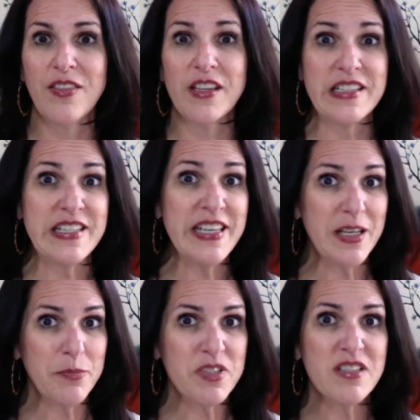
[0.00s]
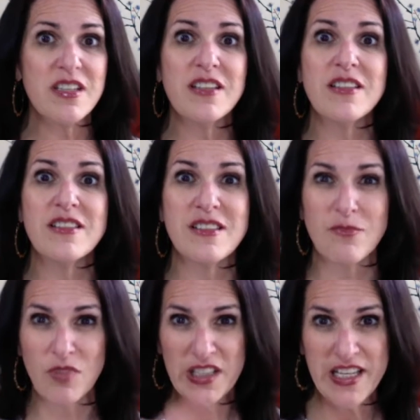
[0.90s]
the tips
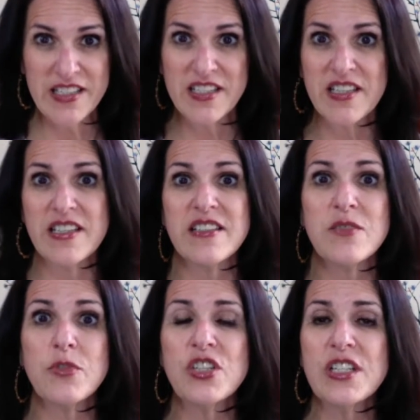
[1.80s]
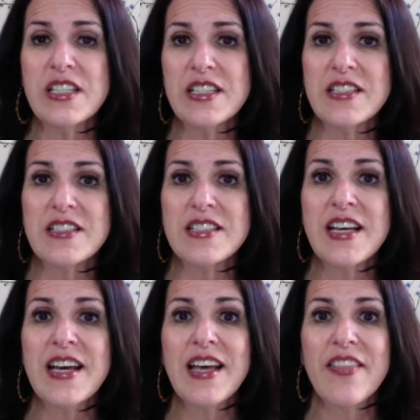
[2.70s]
is related to this, which
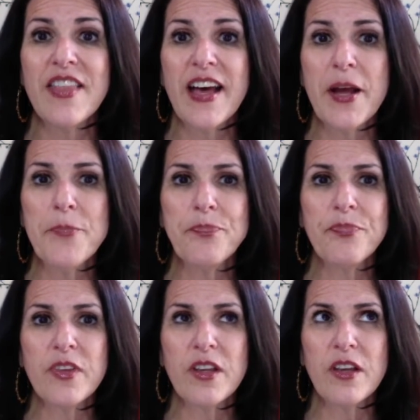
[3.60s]
is that